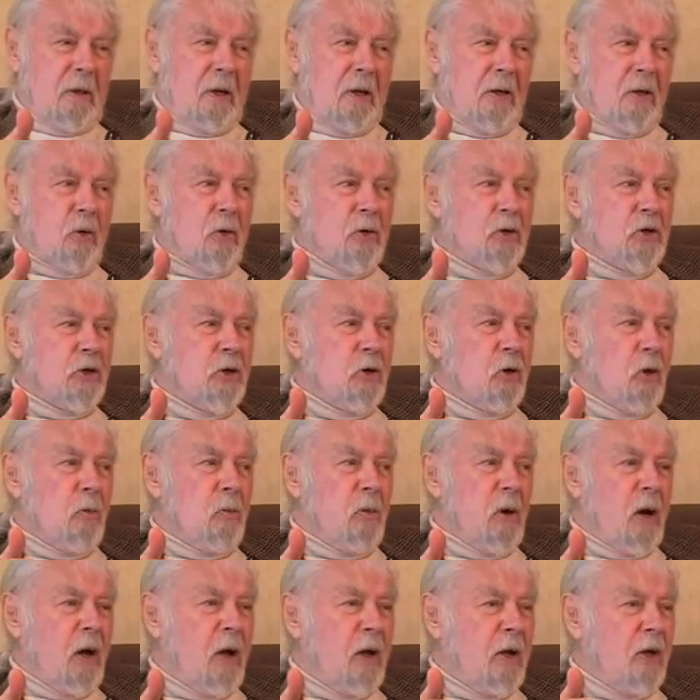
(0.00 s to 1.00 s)
And Christian
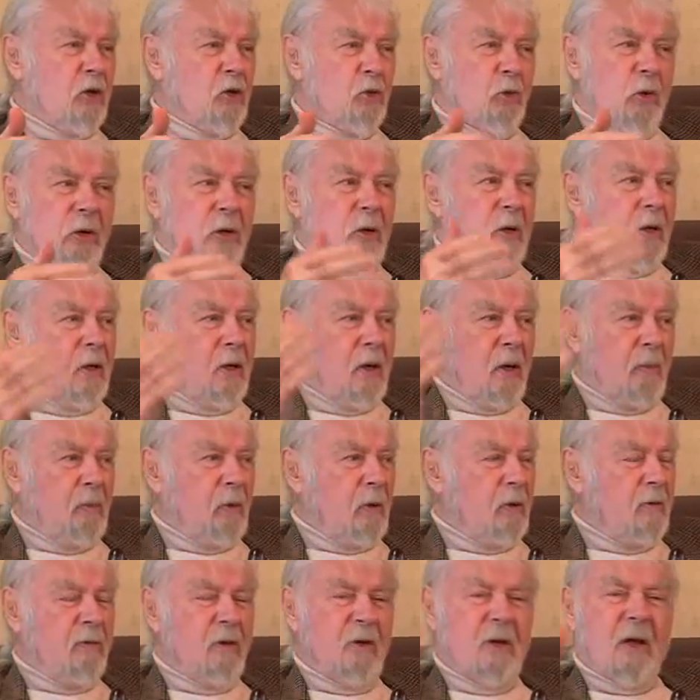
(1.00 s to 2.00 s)
O'Brien has written a
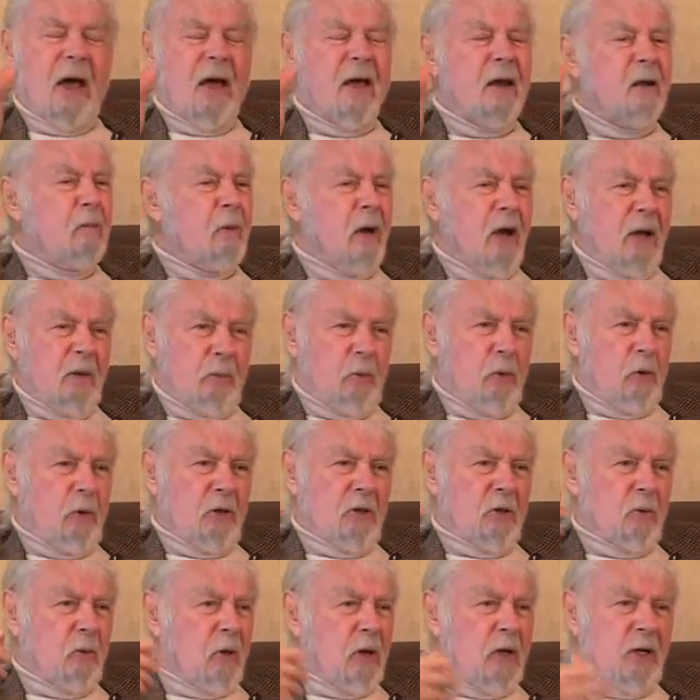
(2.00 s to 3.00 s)
couple of dynamite books,